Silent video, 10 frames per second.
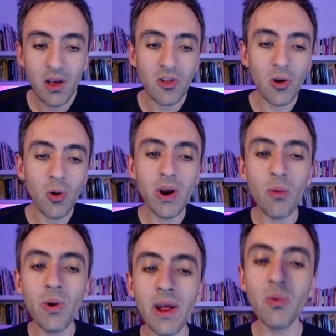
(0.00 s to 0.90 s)
So
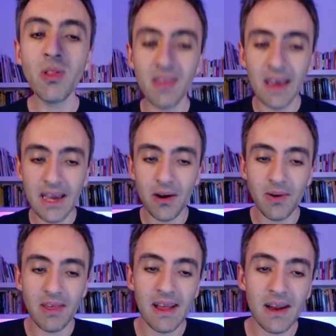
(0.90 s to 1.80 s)
Lorna, what I would say
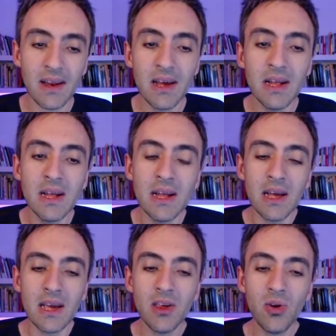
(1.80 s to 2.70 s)
here is that
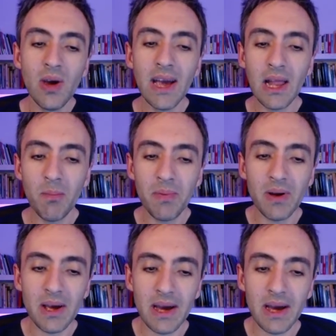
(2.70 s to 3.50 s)
you help,